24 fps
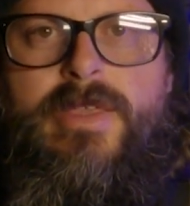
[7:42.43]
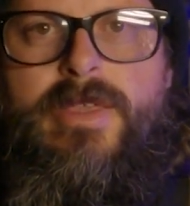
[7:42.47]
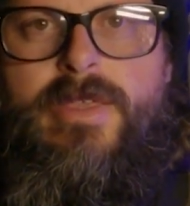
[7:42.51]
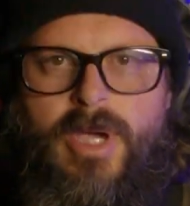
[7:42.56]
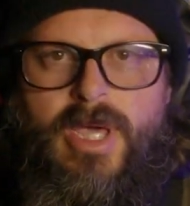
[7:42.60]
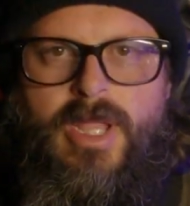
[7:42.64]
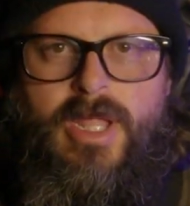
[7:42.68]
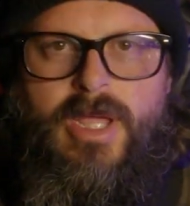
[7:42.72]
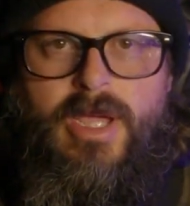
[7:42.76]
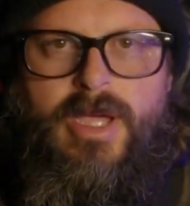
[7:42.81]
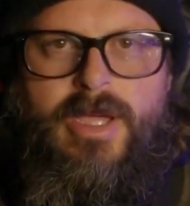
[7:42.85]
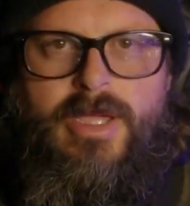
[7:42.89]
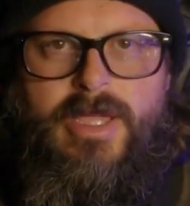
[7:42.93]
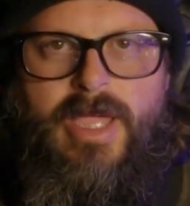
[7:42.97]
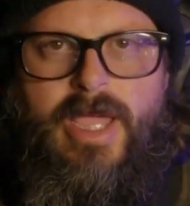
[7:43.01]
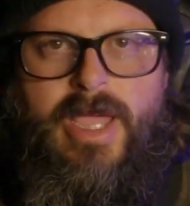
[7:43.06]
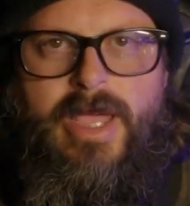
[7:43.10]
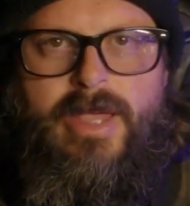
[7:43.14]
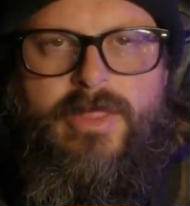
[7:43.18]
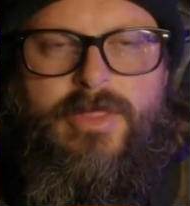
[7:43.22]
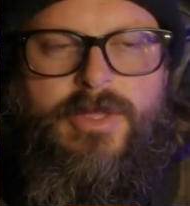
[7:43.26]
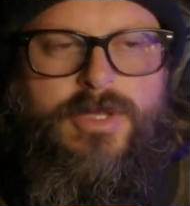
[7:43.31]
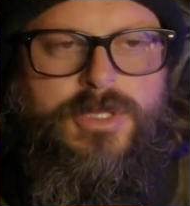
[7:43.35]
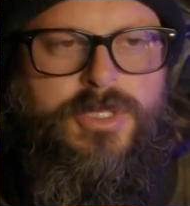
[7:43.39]
But
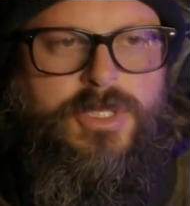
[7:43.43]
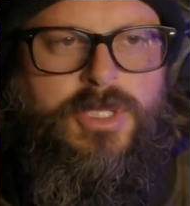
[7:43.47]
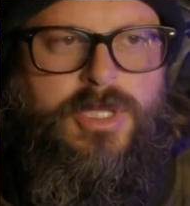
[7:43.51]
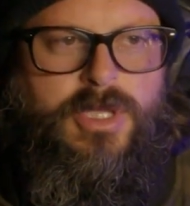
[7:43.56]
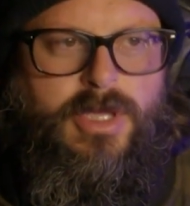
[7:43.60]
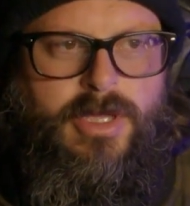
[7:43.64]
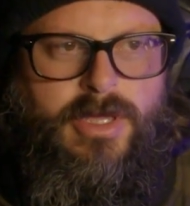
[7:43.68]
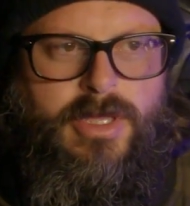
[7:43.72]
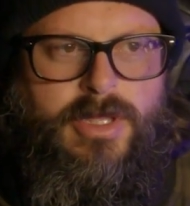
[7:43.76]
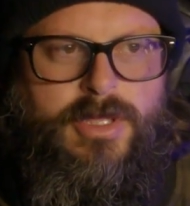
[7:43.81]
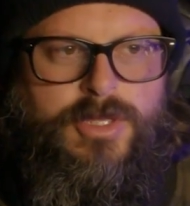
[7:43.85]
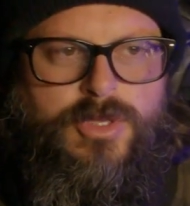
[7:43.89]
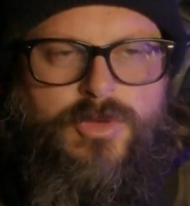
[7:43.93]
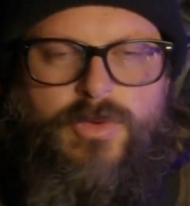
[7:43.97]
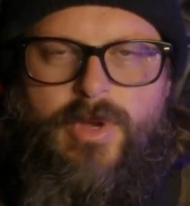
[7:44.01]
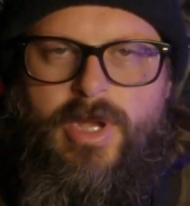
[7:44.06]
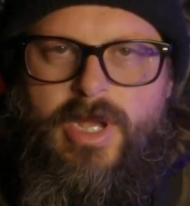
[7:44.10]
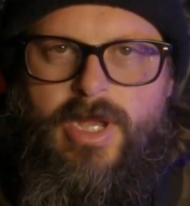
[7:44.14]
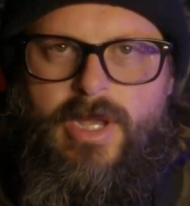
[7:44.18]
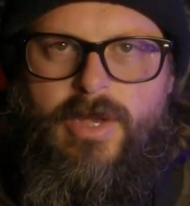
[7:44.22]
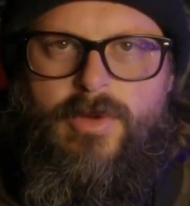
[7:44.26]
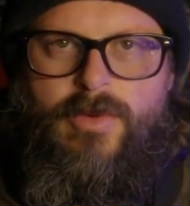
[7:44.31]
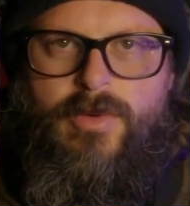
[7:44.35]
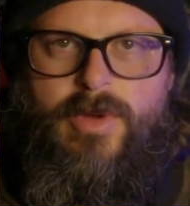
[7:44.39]
yeah, it looks good, it's
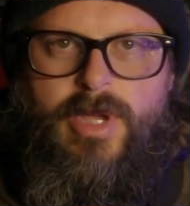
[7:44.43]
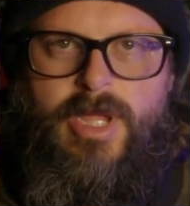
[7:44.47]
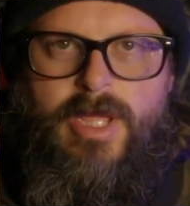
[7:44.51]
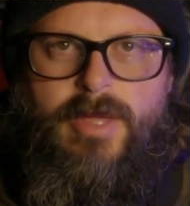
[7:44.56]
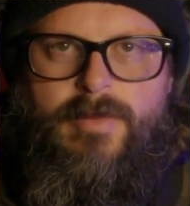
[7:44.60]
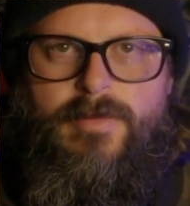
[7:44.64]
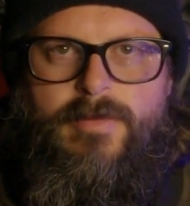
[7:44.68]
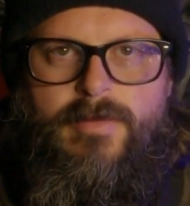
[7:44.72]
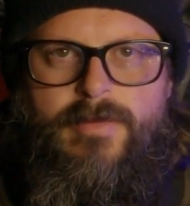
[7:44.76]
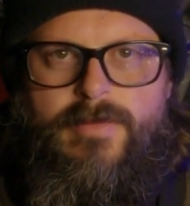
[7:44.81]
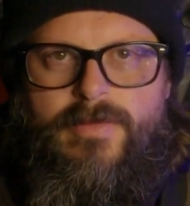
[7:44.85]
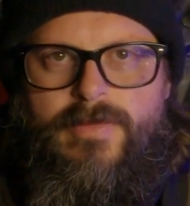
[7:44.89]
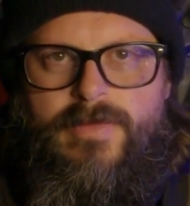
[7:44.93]
ready to rip.